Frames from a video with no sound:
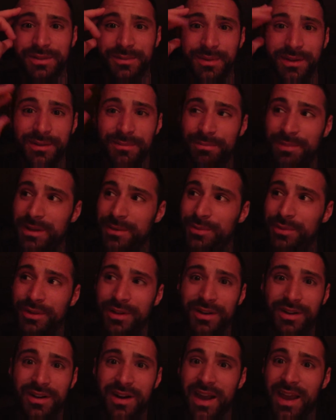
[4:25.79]
I'm getting people
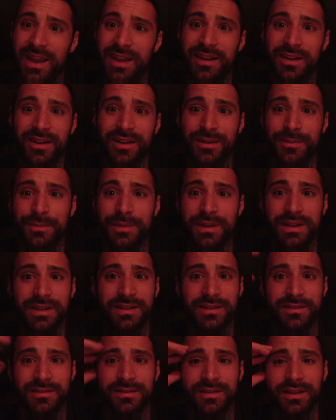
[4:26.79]
that are hating on me